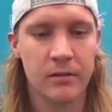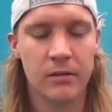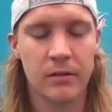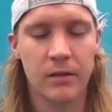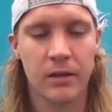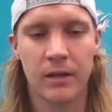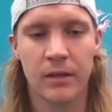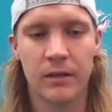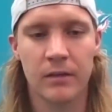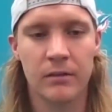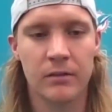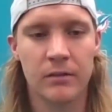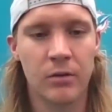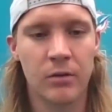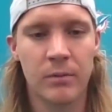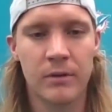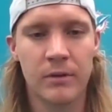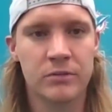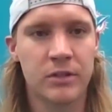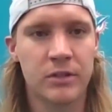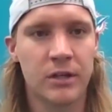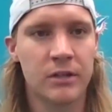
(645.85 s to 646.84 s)
and
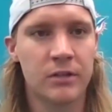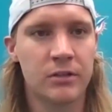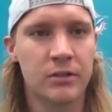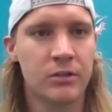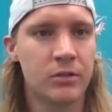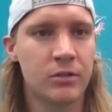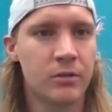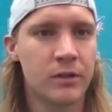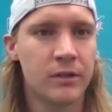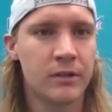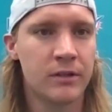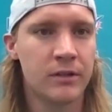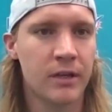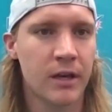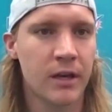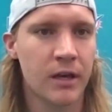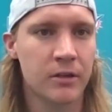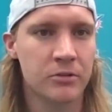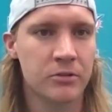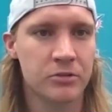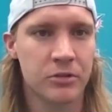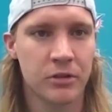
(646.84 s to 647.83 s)
nobody was trying to do anything
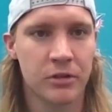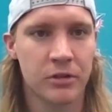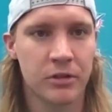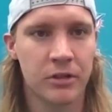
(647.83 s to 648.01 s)
extra.